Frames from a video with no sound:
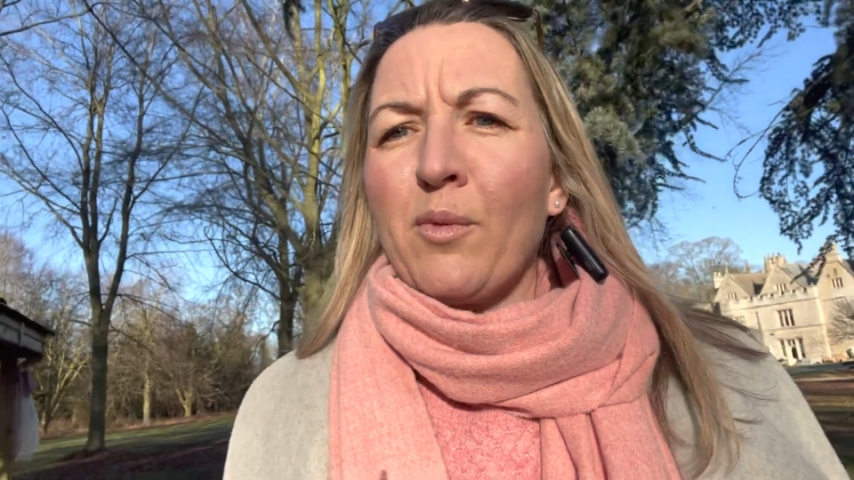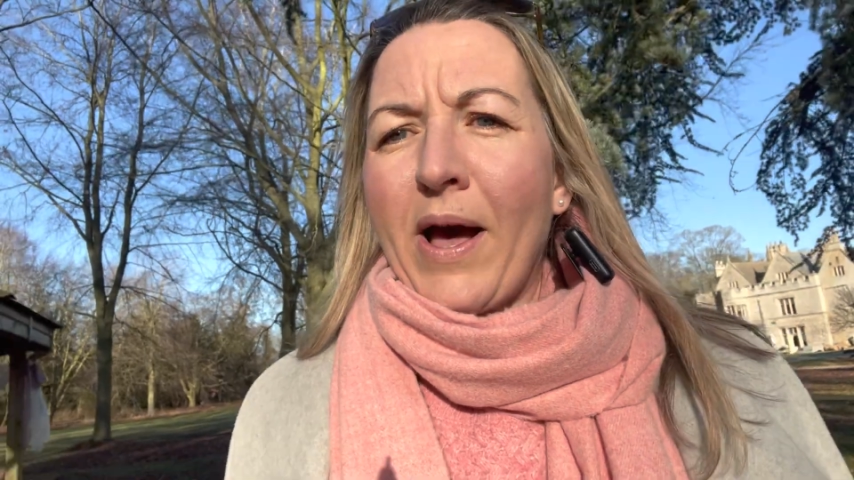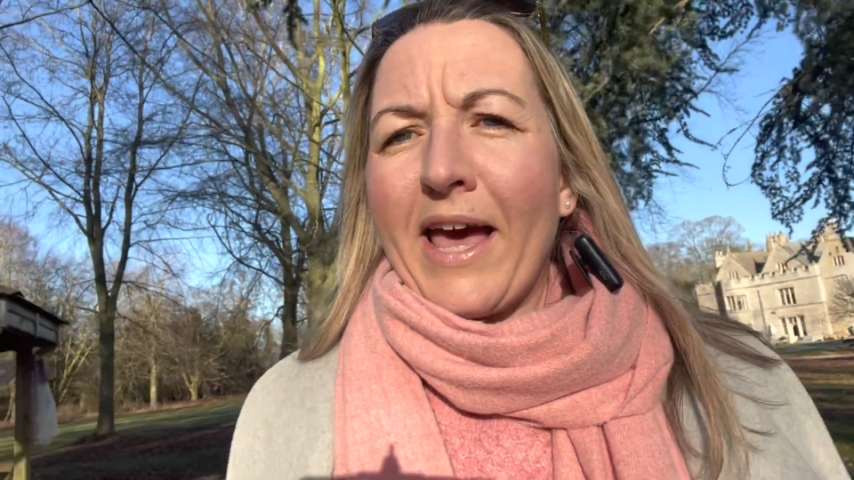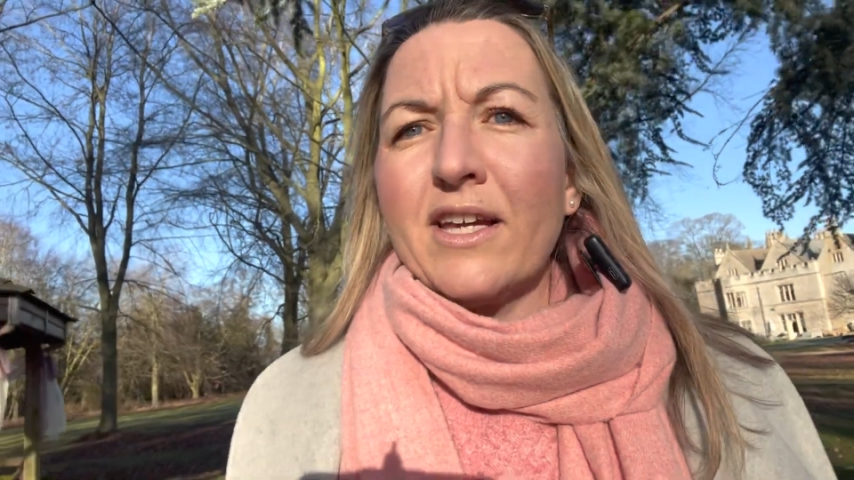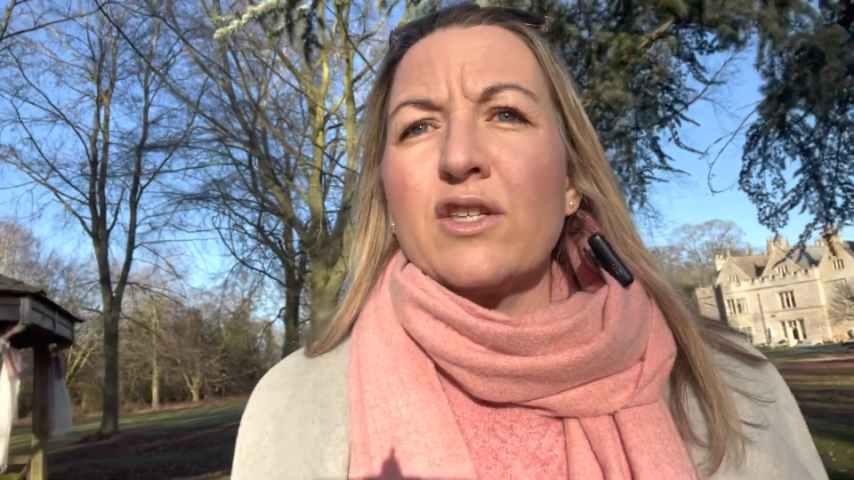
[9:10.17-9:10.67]

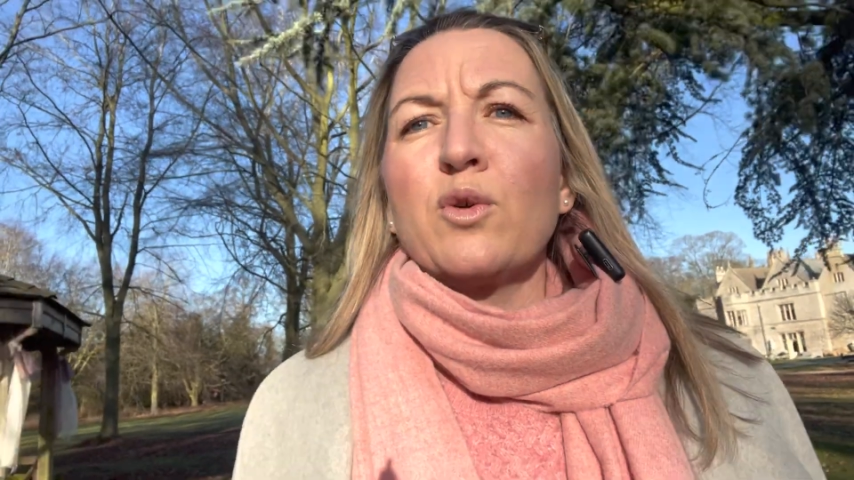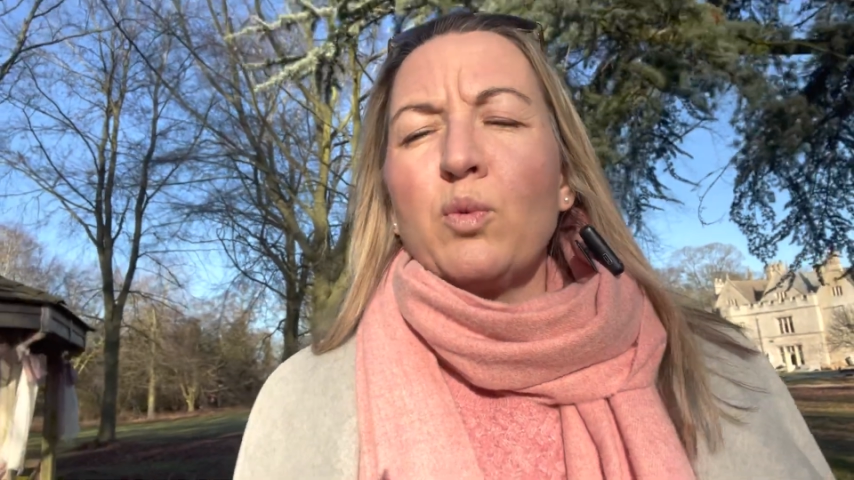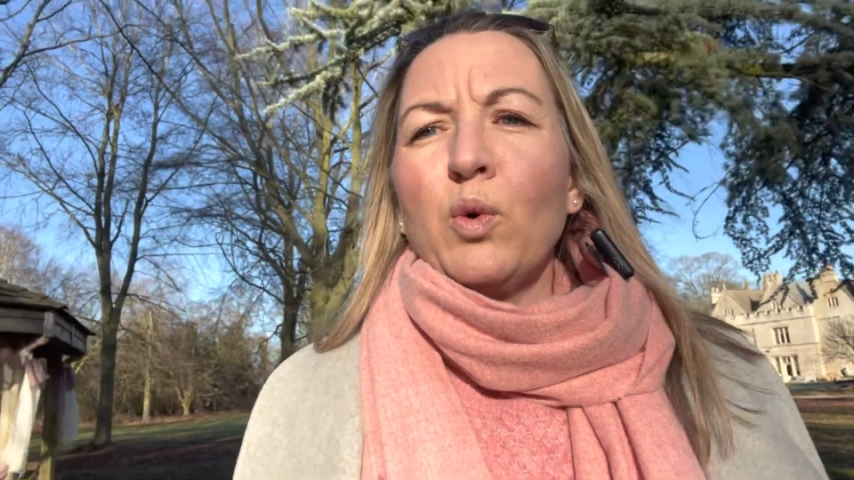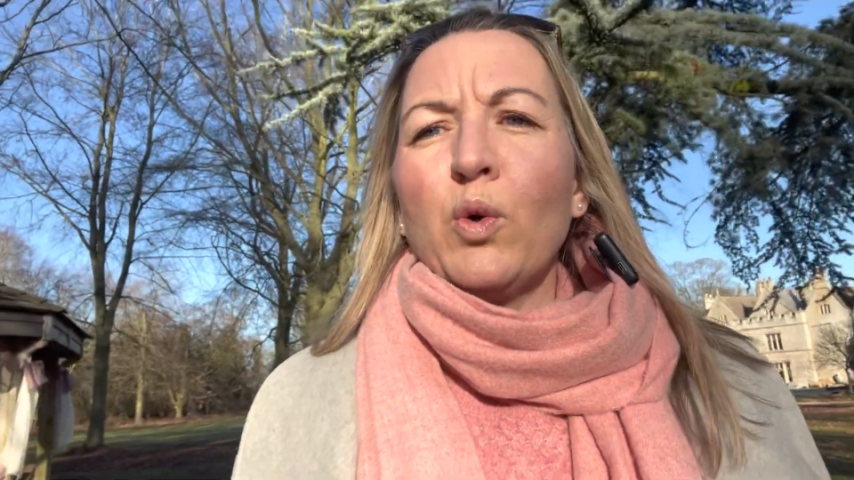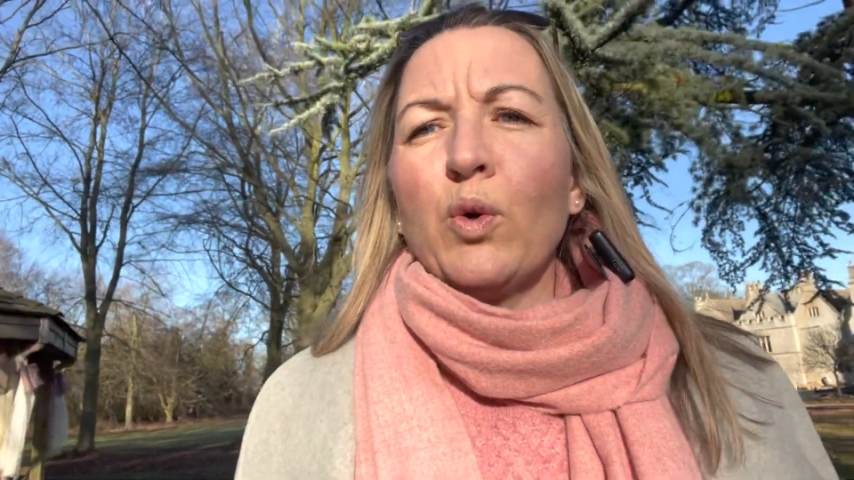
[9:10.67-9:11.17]
way
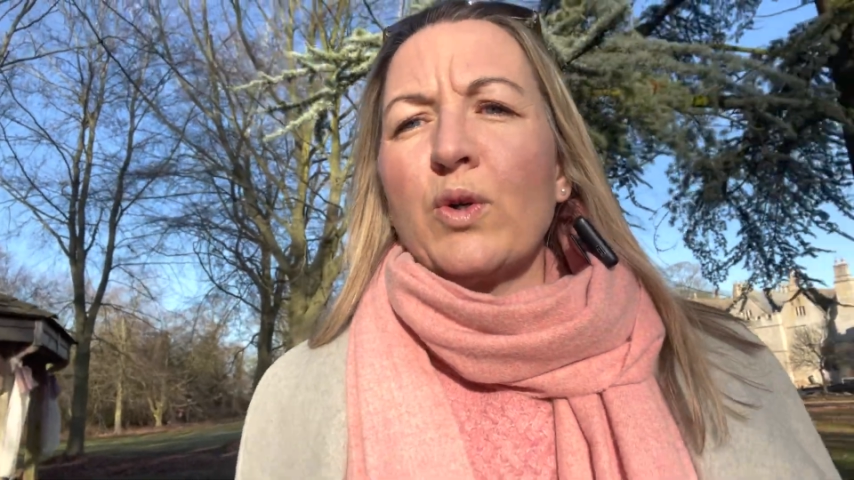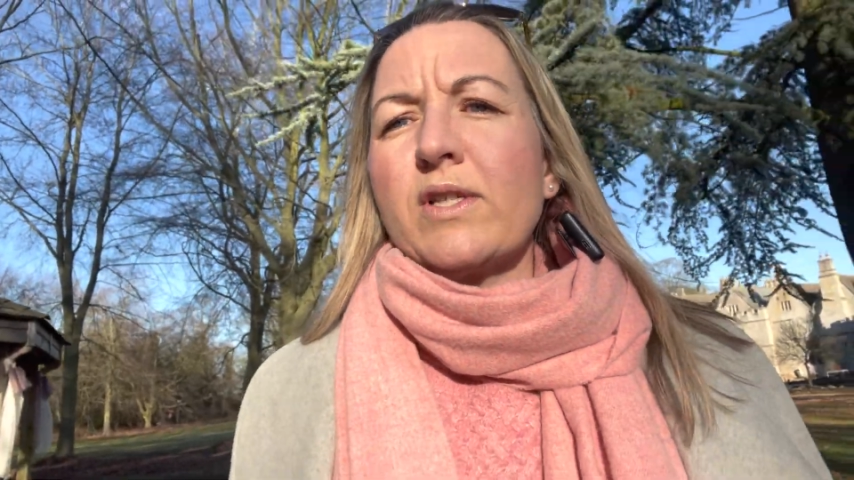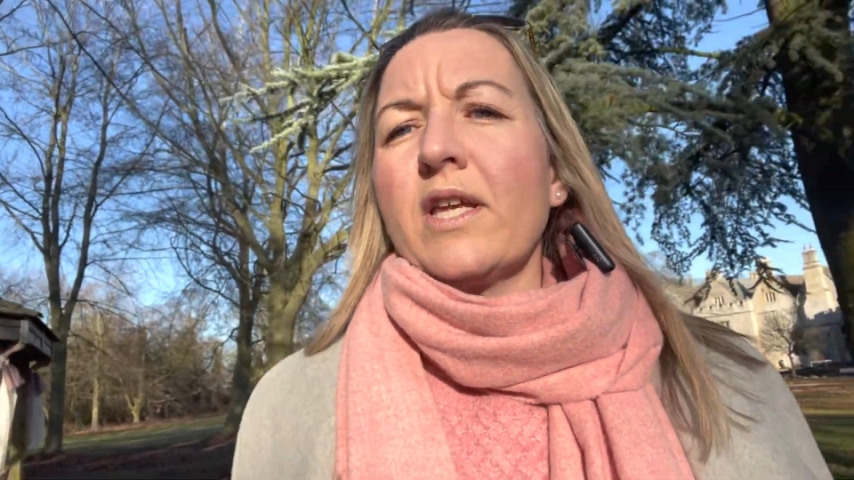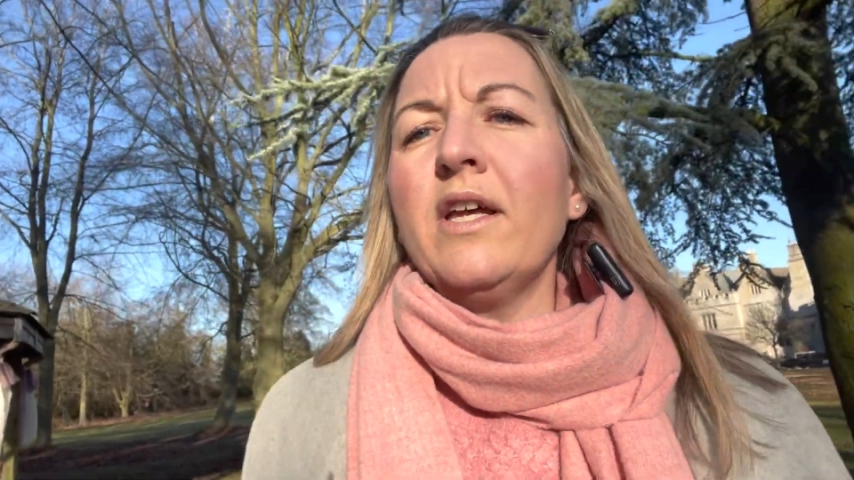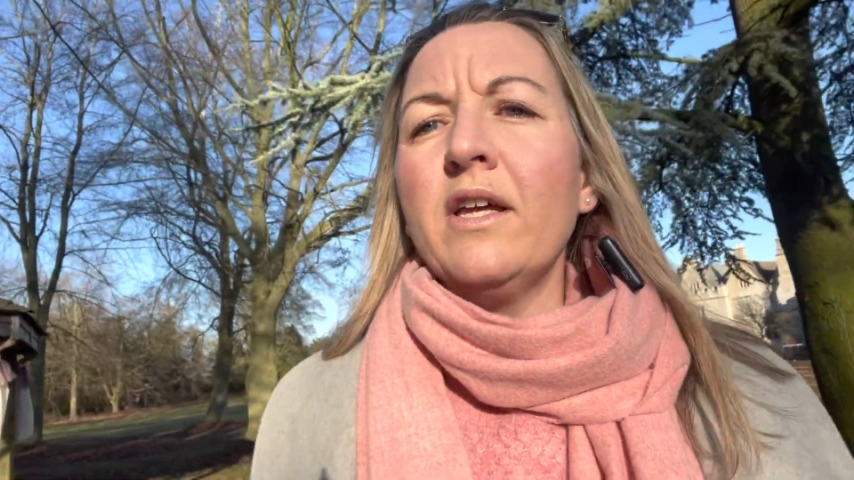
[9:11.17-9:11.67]

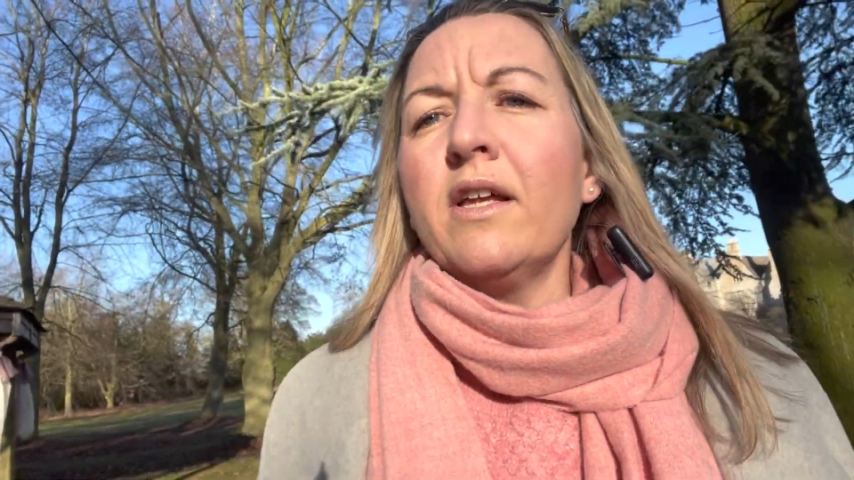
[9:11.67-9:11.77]
towards